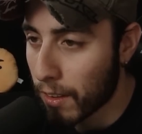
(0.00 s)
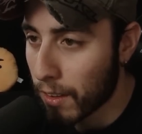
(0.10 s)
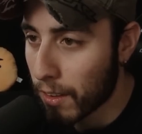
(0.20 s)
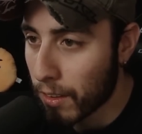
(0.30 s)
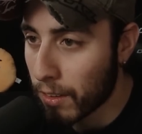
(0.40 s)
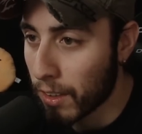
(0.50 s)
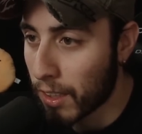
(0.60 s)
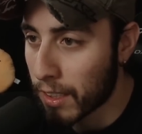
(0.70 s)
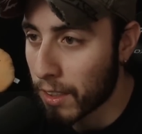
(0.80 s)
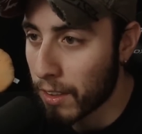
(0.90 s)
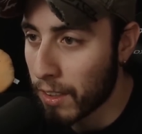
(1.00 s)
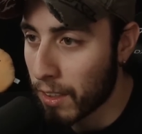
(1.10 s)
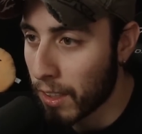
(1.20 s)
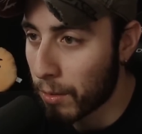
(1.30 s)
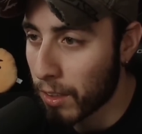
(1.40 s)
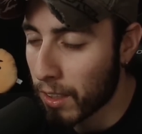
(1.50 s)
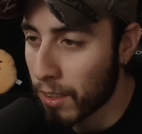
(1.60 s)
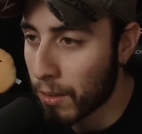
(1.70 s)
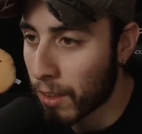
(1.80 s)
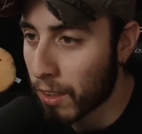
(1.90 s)
Really glad that you're here today. It really hit
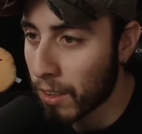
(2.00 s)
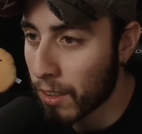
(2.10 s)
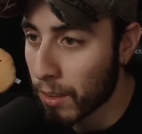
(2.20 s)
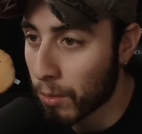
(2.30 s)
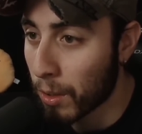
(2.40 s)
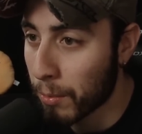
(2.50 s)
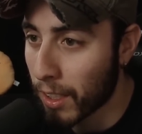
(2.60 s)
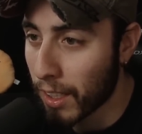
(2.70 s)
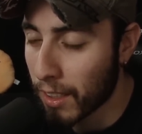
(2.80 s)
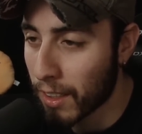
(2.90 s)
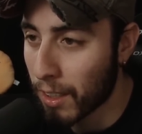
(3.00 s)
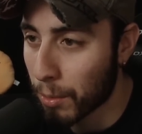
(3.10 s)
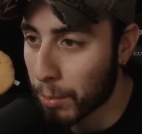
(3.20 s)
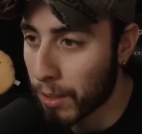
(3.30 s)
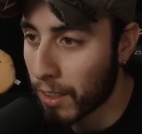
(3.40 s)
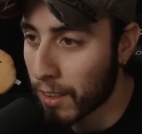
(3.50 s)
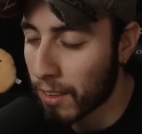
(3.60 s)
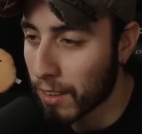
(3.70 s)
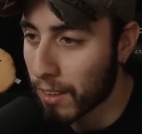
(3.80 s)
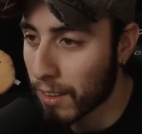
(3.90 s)
you hard. Well, I'm glad I can help.
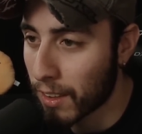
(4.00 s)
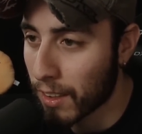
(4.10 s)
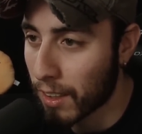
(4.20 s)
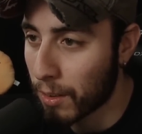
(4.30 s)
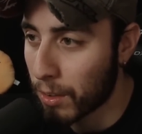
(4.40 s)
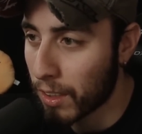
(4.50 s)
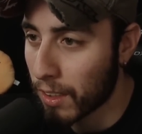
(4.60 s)
Again, I really